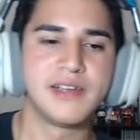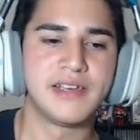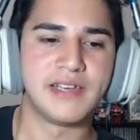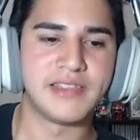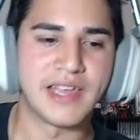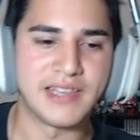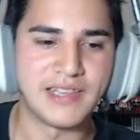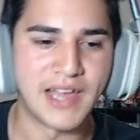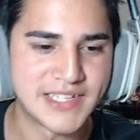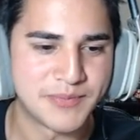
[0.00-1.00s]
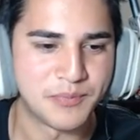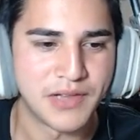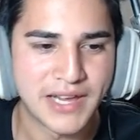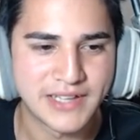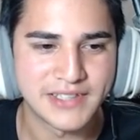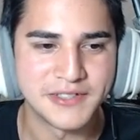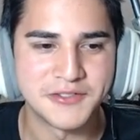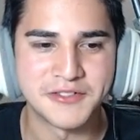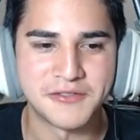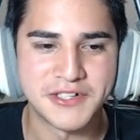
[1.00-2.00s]
Get that last Black
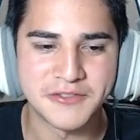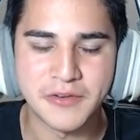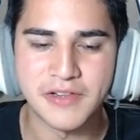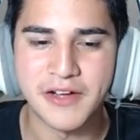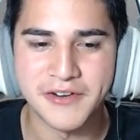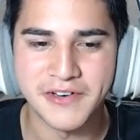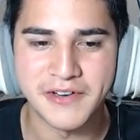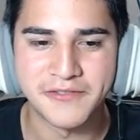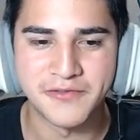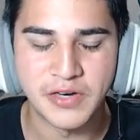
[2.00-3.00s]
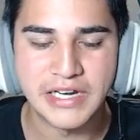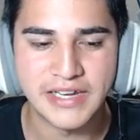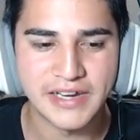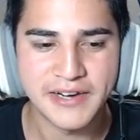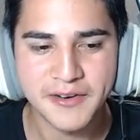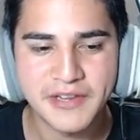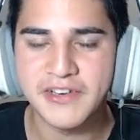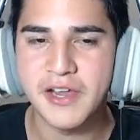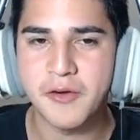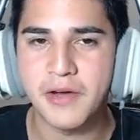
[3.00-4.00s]
Illusion Ritual out of our freaking... I don't even
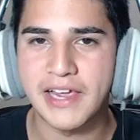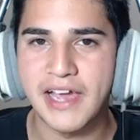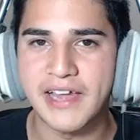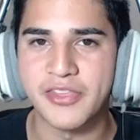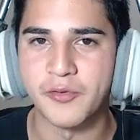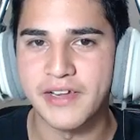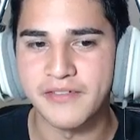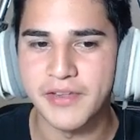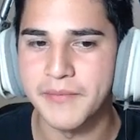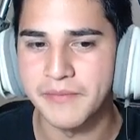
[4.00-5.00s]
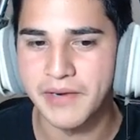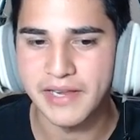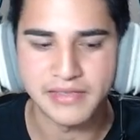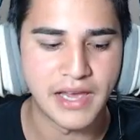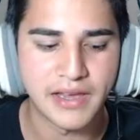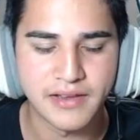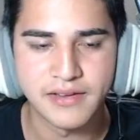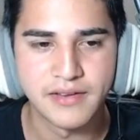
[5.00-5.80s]
know why I got three of them in my deck.